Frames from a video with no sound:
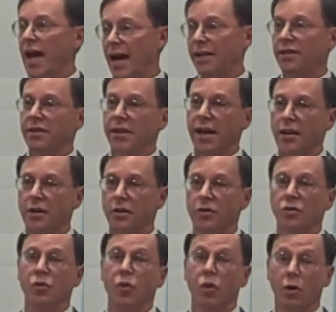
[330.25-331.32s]
at
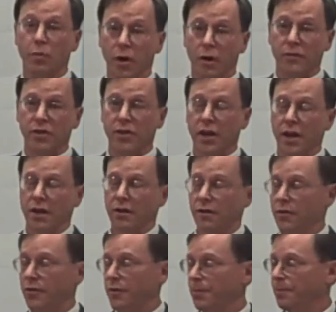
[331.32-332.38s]
standards, or above
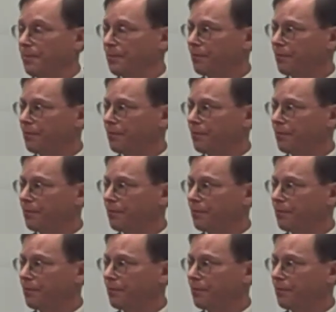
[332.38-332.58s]
standards.